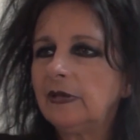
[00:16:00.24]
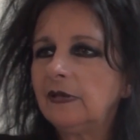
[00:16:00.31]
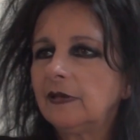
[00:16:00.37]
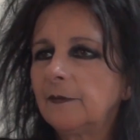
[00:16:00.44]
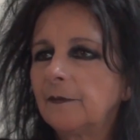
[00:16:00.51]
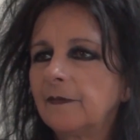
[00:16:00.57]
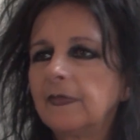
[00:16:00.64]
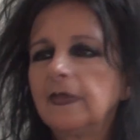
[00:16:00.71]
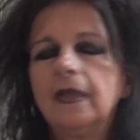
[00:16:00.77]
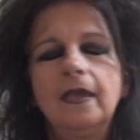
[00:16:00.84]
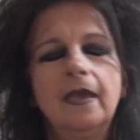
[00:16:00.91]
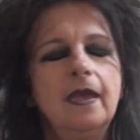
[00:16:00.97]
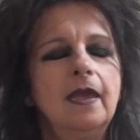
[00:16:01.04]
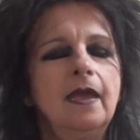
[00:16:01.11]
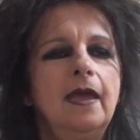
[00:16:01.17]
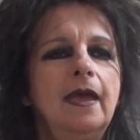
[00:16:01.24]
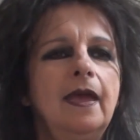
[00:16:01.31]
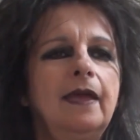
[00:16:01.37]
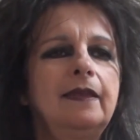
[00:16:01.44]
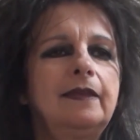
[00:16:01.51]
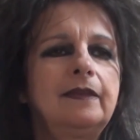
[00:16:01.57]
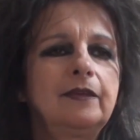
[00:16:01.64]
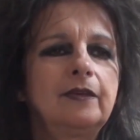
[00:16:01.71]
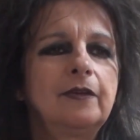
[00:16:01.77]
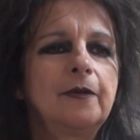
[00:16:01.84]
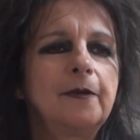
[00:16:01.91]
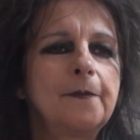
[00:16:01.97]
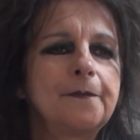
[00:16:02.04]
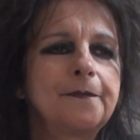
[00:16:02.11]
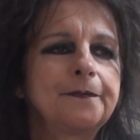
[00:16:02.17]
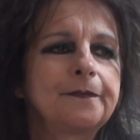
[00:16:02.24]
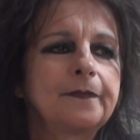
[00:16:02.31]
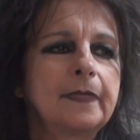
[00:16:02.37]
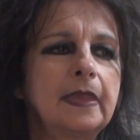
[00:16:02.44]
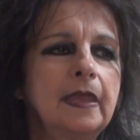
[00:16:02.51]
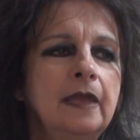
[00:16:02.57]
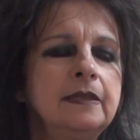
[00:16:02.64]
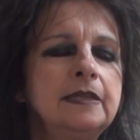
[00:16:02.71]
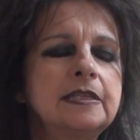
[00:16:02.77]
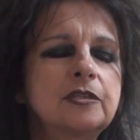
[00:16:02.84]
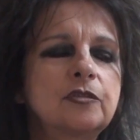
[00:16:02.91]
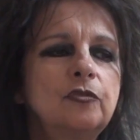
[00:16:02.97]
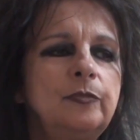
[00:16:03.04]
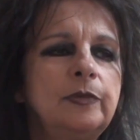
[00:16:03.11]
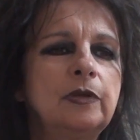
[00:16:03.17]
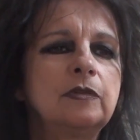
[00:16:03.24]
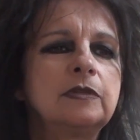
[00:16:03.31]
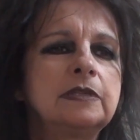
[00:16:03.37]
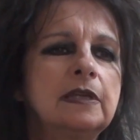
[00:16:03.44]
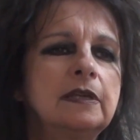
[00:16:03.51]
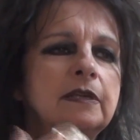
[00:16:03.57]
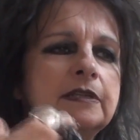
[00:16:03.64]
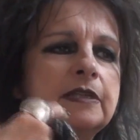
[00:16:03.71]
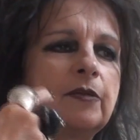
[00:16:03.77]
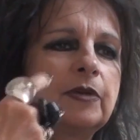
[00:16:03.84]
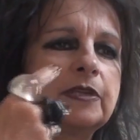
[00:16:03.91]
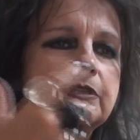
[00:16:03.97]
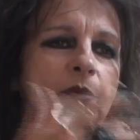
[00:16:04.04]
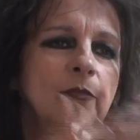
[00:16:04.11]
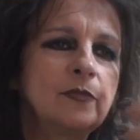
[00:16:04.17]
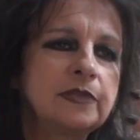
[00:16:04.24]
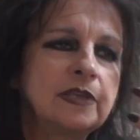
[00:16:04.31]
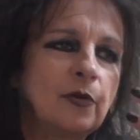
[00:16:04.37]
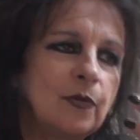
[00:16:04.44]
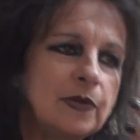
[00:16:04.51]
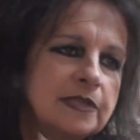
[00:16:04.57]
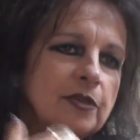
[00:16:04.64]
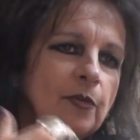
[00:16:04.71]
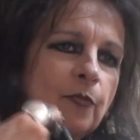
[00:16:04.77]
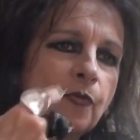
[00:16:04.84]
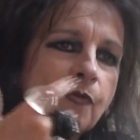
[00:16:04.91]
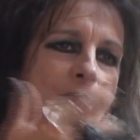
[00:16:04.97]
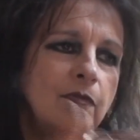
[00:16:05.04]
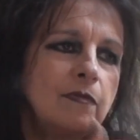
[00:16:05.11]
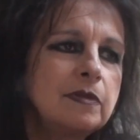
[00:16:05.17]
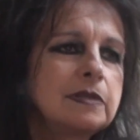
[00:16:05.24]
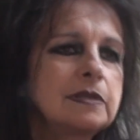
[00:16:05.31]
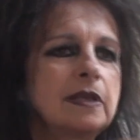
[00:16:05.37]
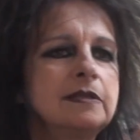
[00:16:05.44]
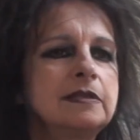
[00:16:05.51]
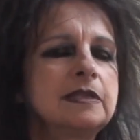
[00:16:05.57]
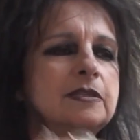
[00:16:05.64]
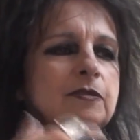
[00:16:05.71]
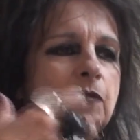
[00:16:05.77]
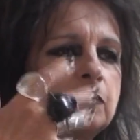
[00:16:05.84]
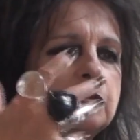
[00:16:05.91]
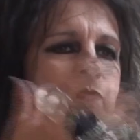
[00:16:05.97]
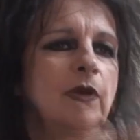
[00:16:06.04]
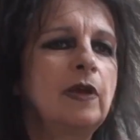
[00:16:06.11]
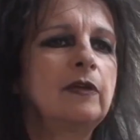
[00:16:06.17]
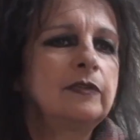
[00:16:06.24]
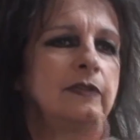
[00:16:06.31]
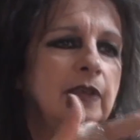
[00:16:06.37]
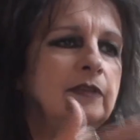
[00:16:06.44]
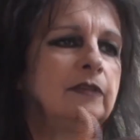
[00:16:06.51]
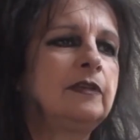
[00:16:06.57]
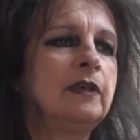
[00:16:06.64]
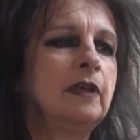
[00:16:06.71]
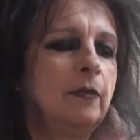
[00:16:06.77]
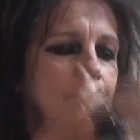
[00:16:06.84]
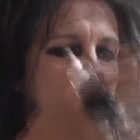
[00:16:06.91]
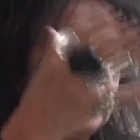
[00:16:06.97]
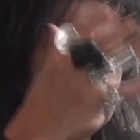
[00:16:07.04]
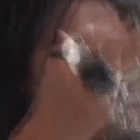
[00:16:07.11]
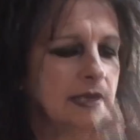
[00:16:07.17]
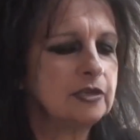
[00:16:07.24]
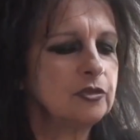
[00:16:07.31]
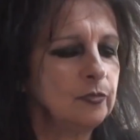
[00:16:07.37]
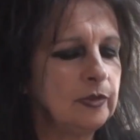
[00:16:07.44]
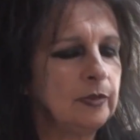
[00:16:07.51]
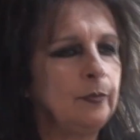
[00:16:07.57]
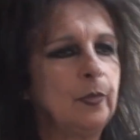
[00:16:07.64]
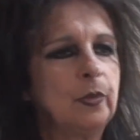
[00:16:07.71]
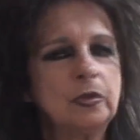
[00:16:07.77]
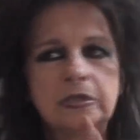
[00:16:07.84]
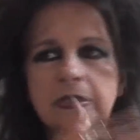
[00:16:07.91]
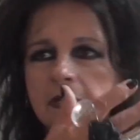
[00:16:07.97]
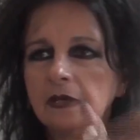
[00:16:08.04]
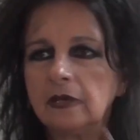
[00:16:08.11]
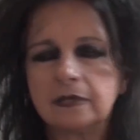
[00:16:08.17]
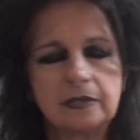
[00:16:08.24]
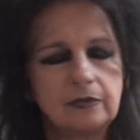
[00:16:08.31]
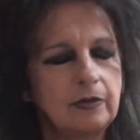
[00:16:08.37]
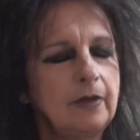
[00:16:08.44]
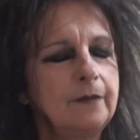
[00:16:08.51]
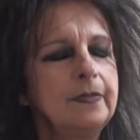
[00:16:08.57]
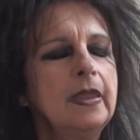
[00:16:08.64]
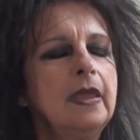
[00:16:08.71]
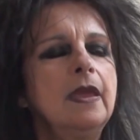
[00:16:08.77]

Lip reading: building, and it's true, because there were some rules, and these rules were that building has to be imposing, etc.